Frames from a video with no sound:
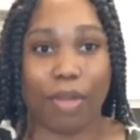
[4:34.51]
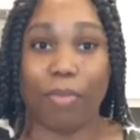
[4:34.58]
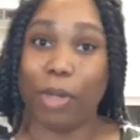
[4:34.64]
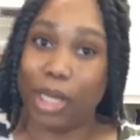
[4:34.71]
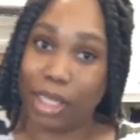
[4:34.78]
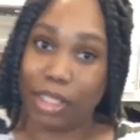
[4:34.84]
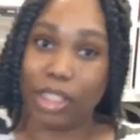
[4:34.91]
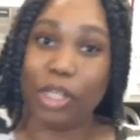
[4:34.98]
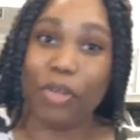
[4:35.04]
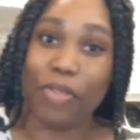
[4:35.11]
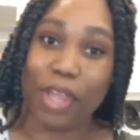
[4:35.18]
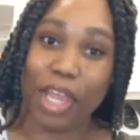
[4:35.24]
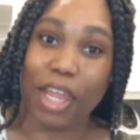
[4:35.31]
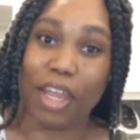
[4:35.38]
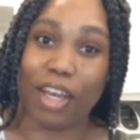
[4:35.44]
But until
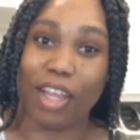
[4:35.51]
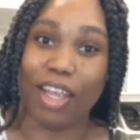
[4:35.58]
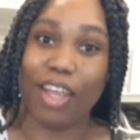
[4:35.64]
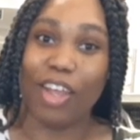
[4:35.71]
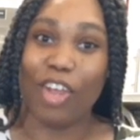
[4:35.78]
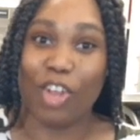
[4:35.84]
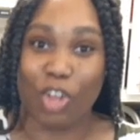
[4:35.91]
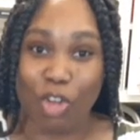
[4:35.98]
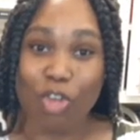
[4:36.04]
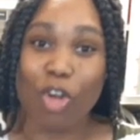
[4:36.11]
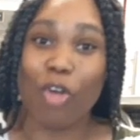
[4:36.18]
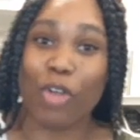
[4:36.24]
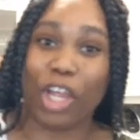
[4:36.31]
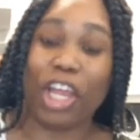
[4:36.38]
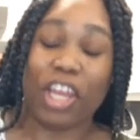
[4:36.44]
then, you're
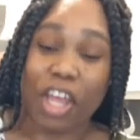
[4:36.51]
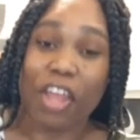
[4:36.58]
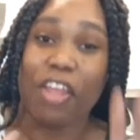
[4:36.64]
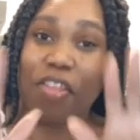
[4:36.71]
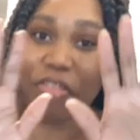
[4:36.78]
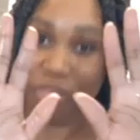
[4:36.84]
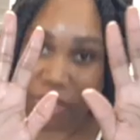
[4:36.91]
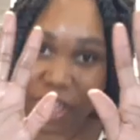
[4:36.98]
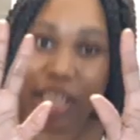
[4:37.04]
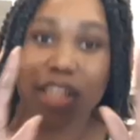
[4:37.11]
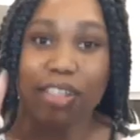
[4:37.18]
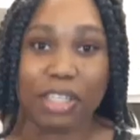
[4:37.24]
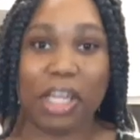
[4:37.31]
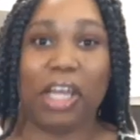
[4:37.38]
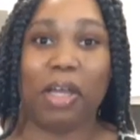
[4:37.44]
going to get
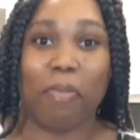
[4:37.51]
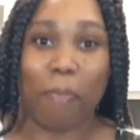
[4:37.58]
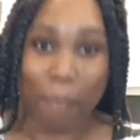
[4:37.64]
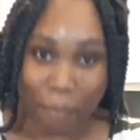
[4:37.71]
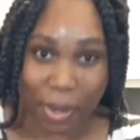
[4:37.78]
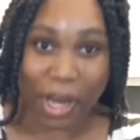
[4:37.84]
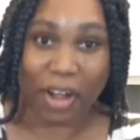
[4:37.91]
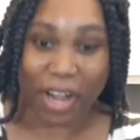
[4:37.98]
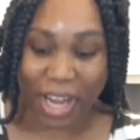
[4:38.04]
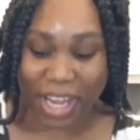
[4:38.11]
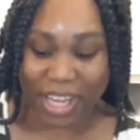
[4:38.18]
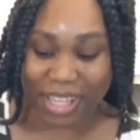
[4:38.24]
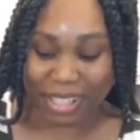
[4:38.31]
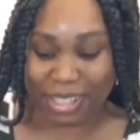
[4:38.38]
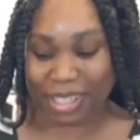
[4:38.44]
these damn bare
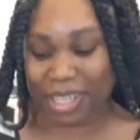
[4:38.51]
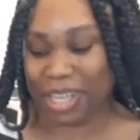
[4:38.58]
hands.